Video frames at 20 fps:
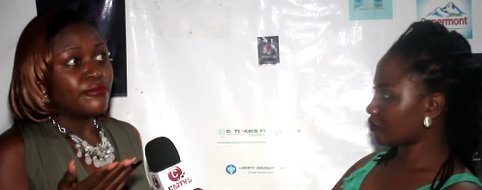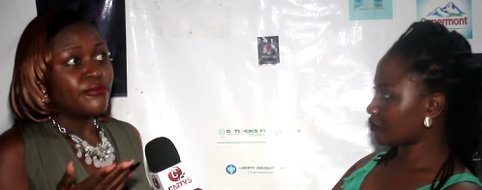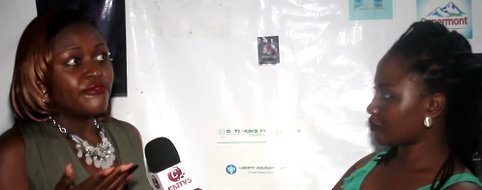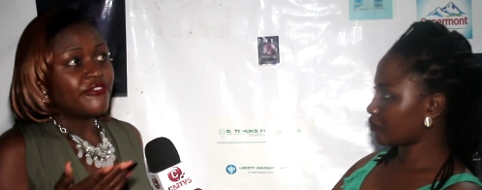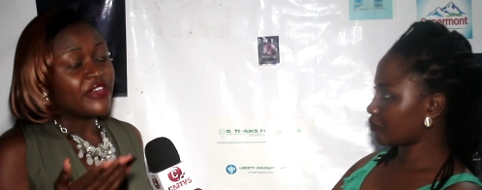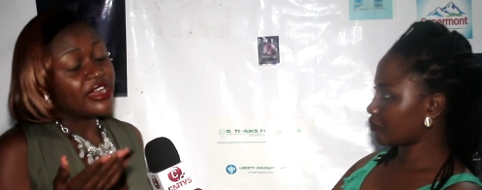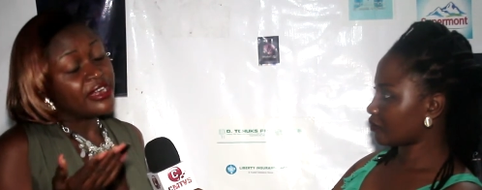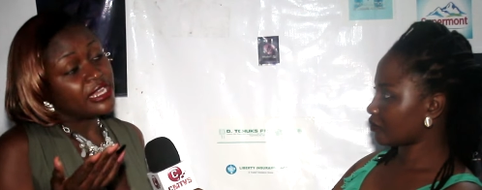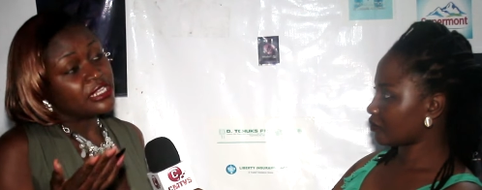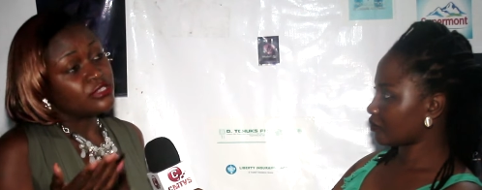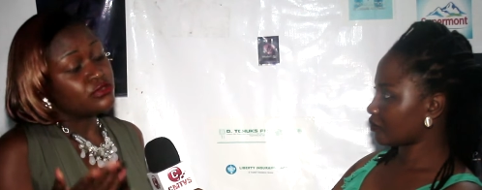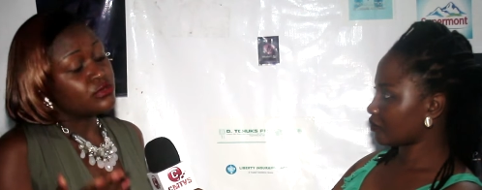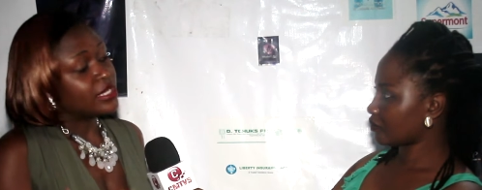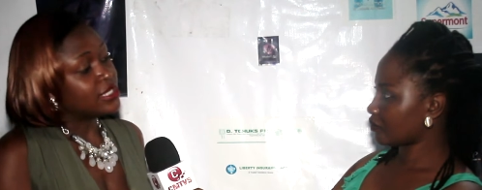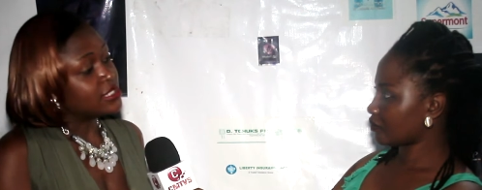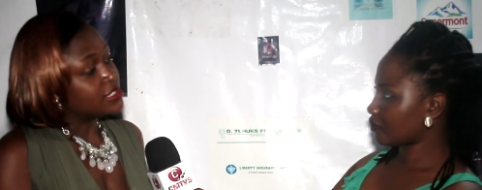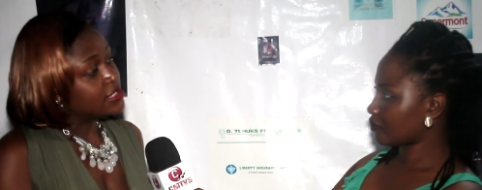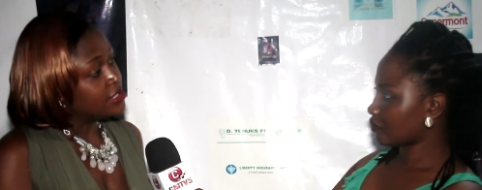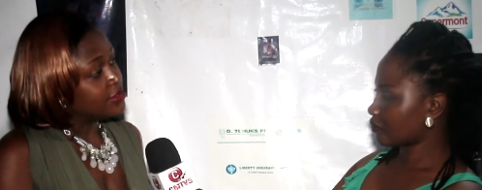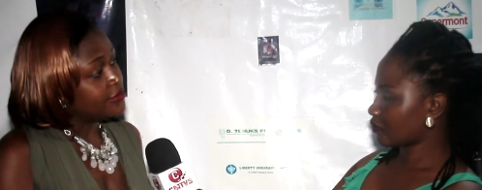Speaker 1: very
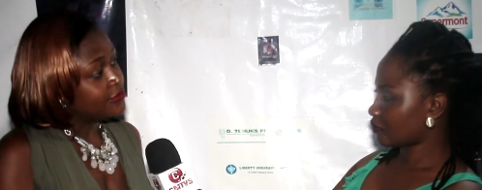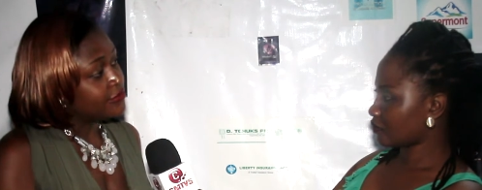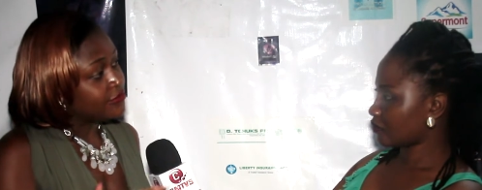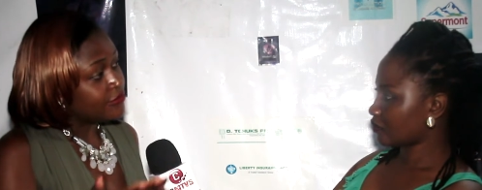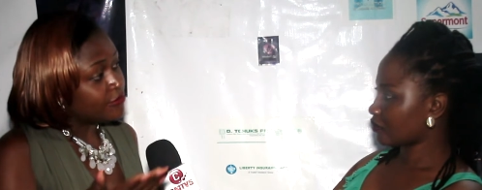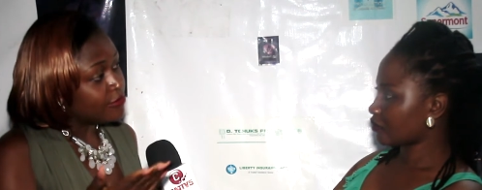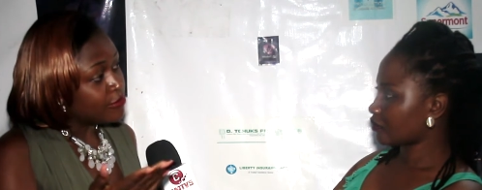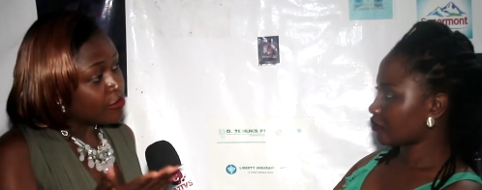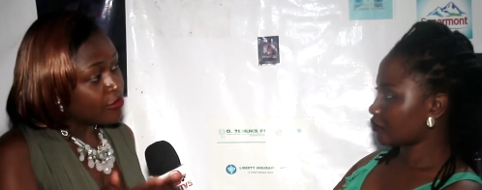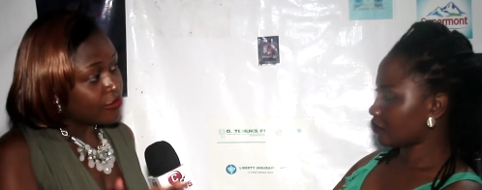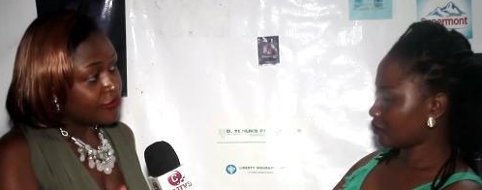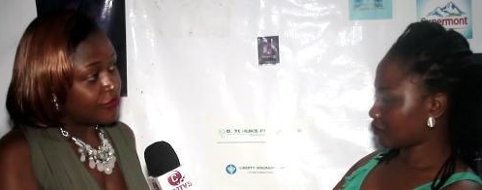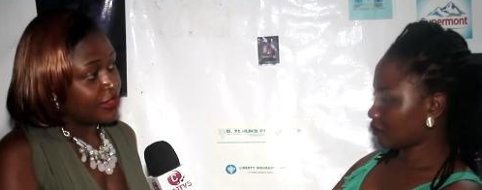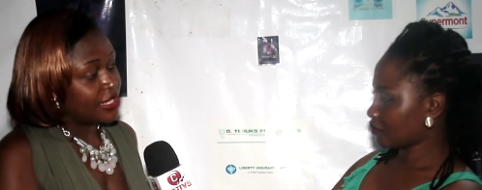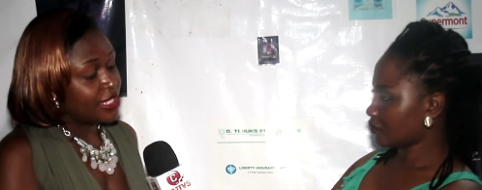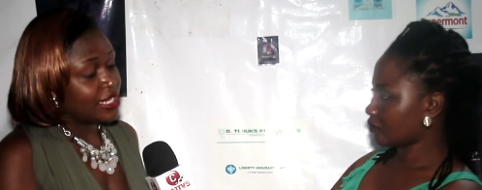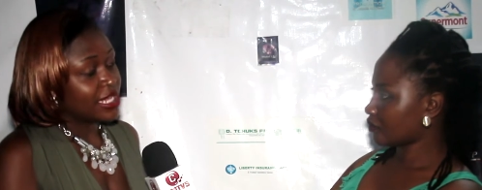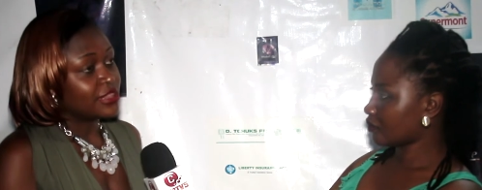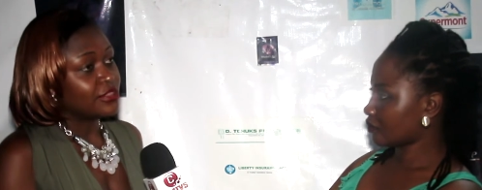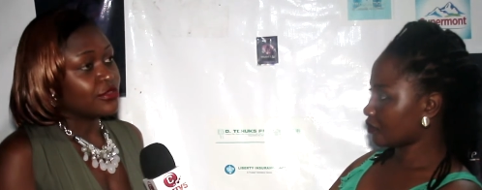educative
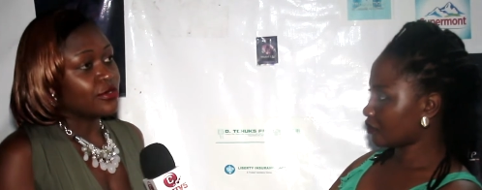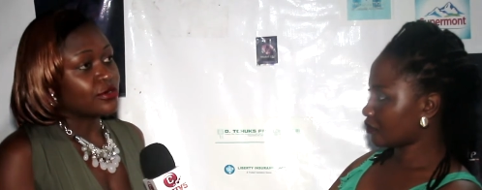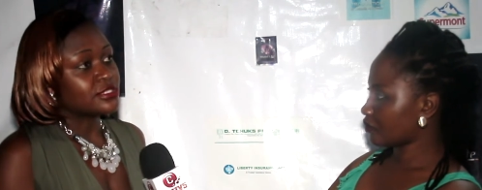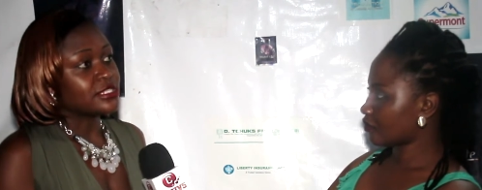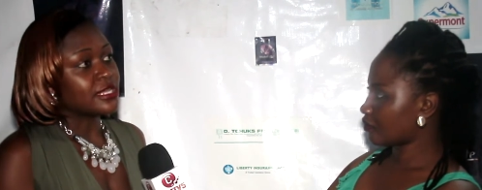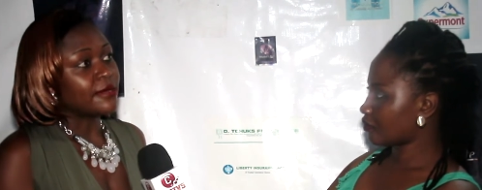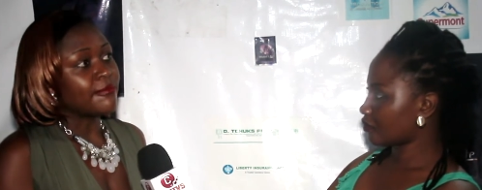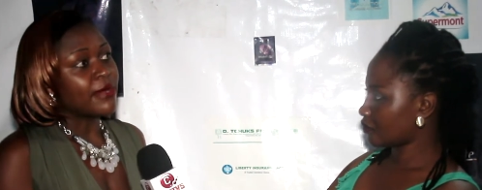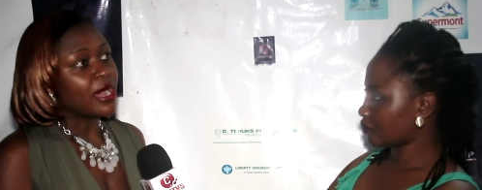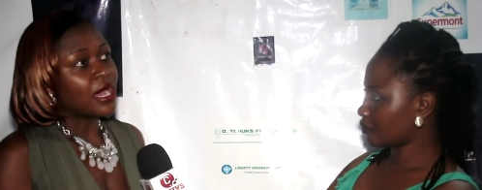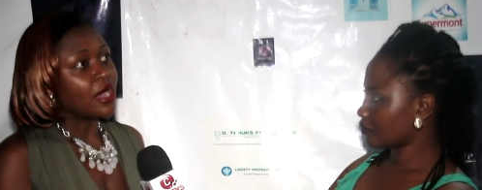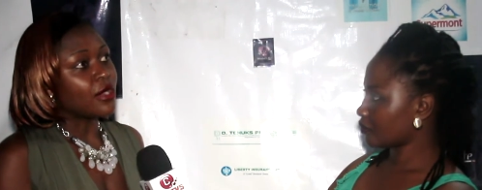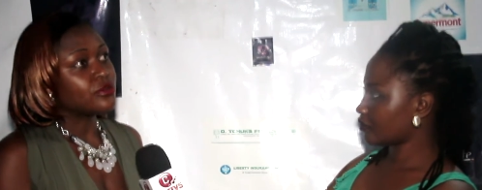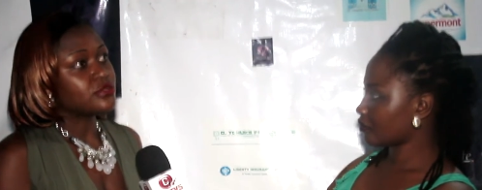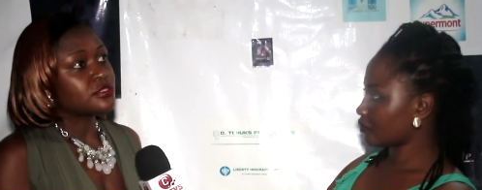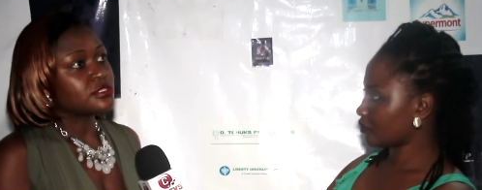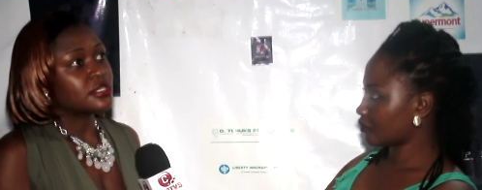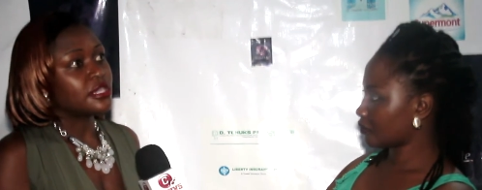movie that talks about